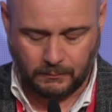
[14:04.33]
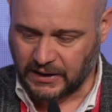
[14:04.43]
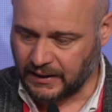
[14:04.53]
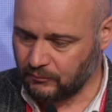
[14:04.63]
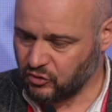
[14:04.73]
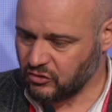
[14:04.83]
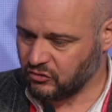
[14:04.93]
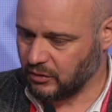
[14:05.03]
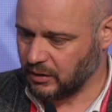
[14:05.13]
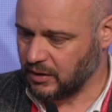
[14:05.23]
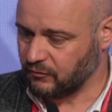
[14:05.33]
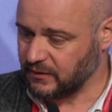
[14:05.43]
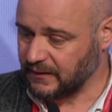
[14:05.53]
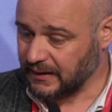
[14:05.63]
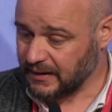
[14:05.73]
But I am just going to cover
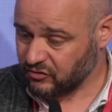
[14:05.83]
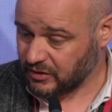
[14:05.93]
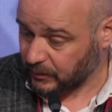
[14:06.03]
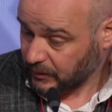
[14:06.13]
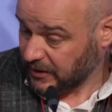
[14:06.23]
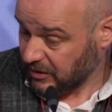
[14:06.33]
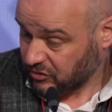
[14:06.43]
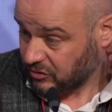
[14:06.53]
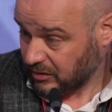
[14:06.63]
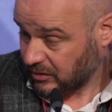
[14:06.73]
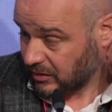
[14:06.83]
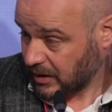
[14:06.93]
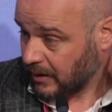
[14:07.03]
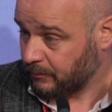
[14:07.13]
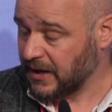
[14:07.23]
in the last couple of minutes
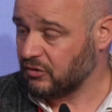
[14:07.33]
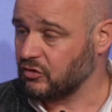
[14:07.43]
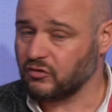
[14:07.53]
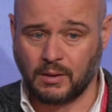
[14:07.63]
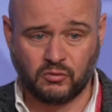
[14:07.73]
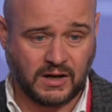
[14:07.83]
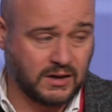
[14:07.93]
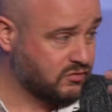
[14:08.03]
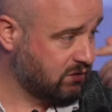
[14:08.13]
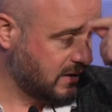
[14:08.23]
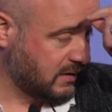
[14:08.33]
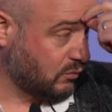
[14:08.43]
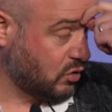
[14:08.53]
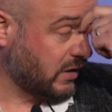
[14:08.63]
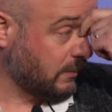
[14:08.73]
patients. I was asked here,
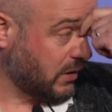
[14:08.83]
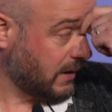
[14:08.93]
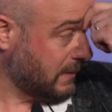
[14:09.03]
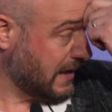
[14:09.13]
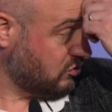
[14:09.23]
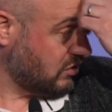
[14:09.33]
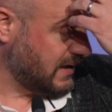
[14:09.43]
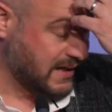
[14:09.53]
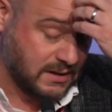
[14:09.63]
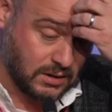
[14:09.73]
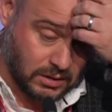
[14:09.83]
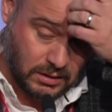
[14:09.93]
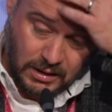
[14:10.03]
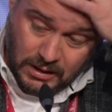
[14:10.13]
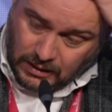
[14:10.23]
could I bring a patient here?
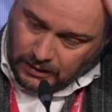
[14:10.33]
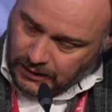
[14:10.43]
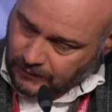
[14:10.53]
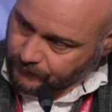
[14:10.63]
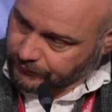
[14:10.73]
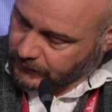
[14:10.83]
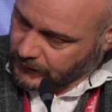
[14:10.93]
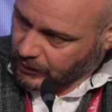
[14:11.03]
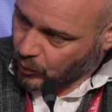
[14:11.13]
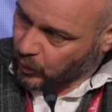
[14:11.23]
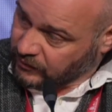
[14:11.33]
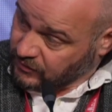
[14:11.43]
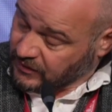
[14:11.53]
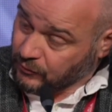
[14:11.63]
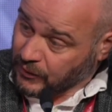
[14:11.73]
One of
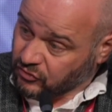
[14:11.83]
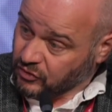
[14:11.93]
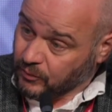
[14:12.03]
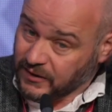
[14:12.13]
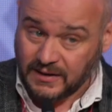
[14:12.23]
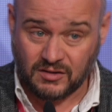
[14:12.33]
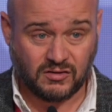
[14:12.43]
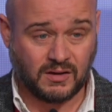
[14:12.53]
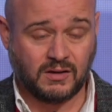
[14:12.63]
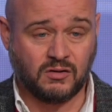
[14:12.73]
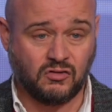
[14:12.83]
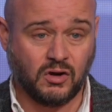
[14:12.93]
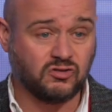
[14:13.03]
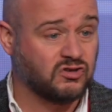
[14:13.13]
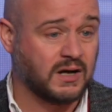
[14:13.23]
the things about COPD is there's
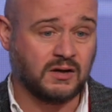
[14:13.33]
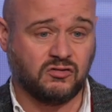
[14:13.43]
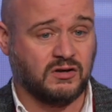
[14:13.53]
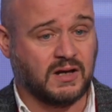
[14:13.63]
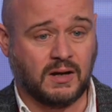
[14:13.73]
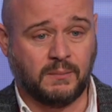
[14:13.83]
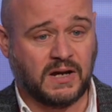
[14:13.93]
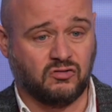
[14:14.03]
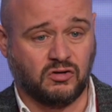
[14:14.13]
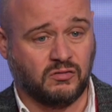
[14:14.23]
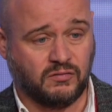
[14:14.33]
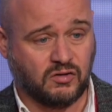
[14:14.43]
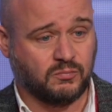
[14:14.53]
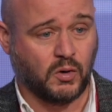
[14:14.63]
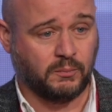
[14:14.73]
not a chance you'd get a patient of
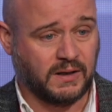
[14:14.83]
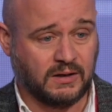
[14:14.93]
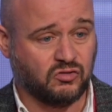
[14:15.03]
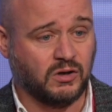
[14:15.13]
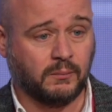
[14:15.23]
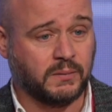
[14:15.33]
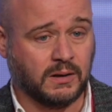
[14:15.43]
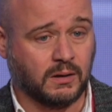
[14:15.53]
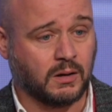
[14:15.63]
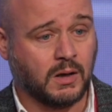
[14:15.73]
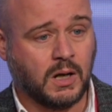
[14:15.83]
this population up here.